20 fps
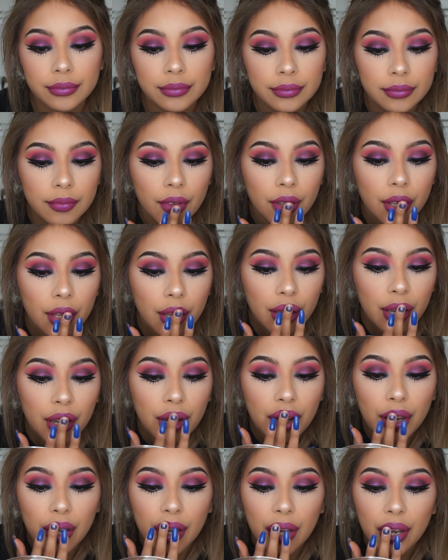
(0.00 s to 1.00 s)
I
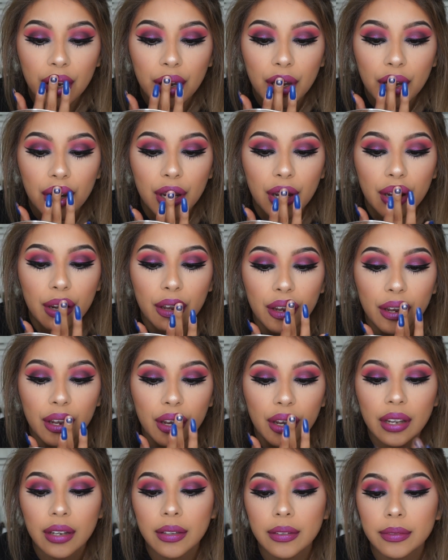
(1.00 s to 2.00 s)
really like
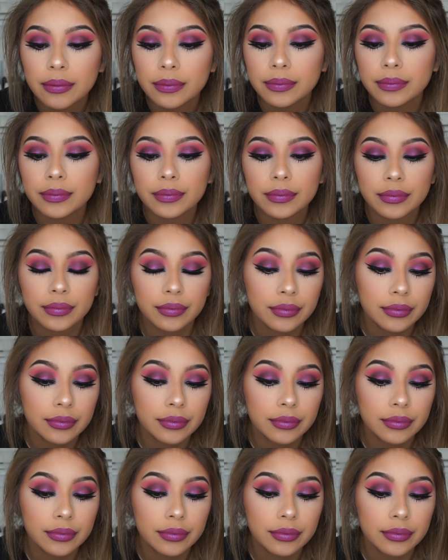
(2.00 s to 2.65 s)
how it turned out.